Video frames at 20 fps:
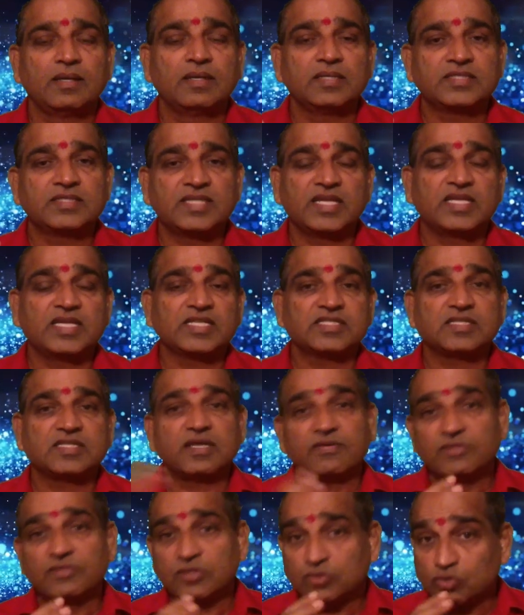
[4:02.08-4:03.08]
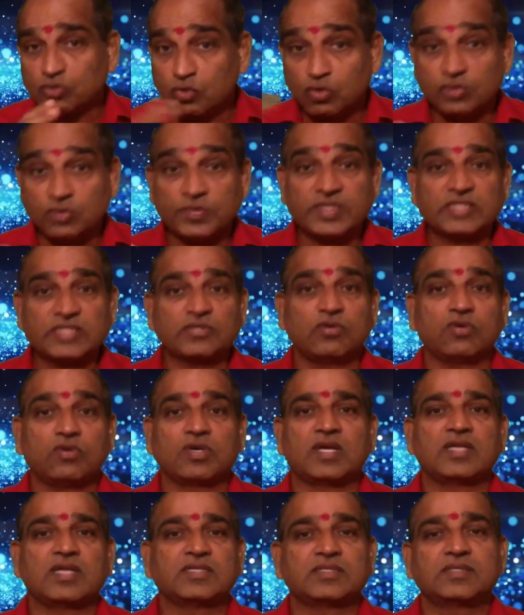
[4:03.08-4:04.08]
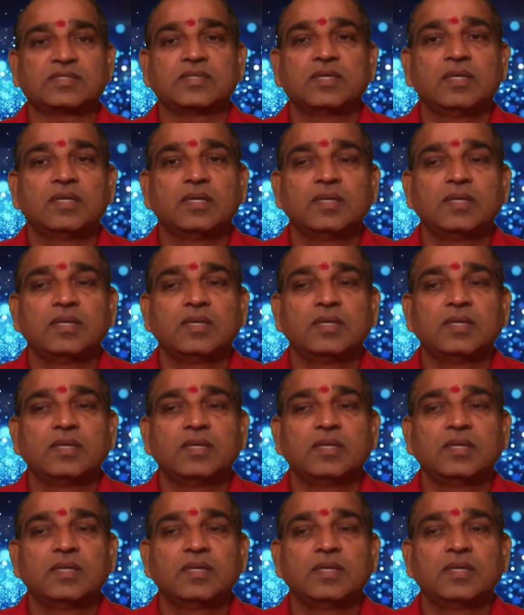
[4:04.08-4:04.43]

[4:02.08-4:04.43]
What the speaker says: Sri Krishna, those many slokas.